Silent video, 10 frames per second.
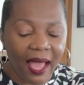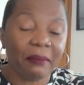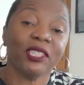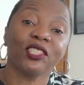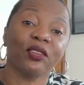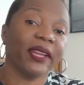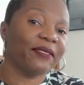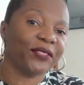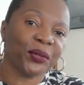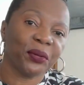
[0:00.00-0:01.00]
just
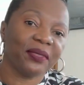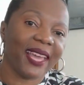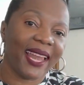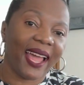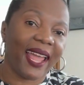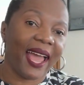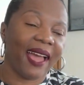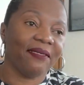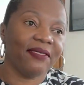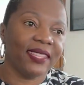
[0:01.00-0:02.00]
grateful that I
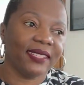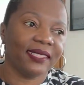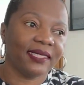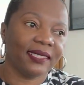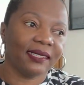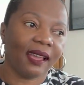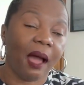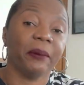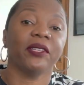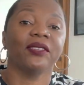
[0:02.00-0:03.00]
have this
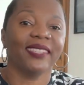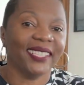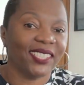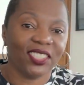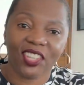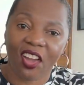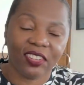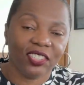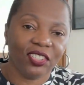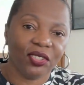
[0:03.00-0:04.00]
opportunity to
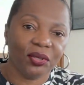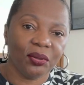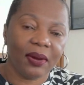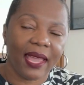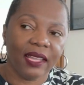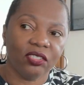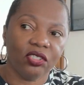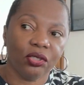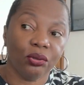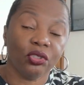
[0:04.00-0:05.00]
talk to you and
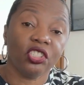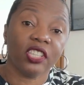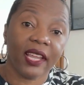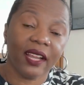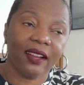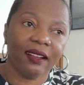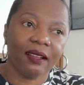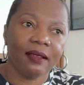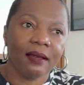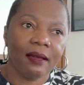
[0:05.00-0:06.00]
to share
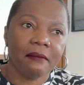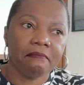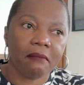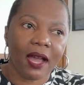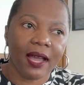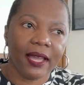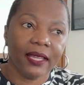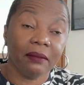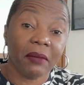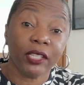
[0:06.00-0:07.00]

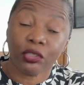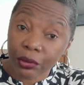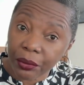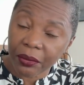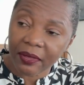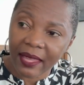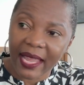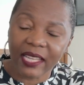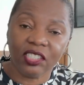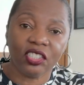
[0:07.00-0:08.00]
my truth.
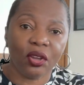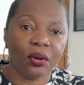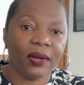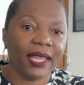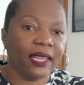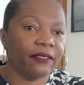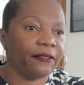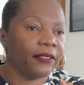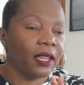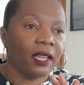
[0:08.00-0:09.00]
And so if
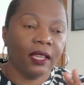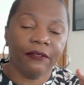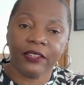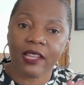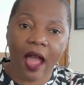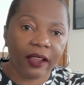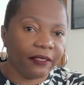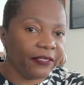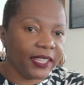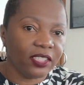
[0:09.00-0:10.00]

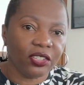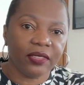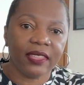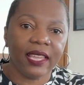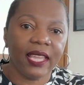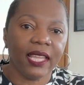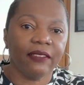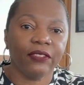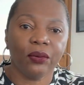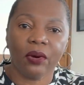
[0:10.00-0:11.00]
photography is your thing,
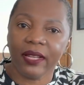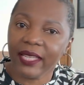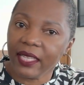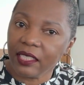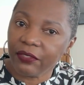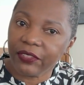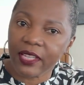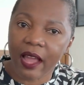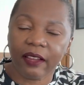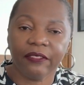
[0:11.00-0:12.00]
if you want to get into
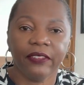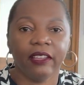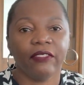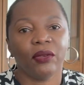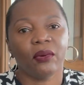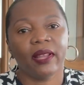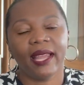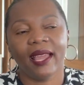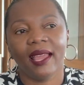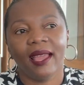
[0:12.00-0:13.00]
photography, if you want
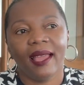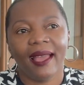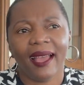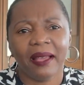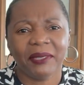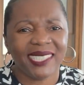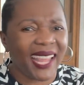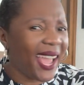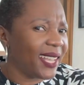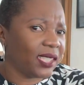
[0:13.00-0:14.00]
to just
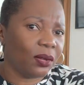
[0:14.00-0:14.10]
ask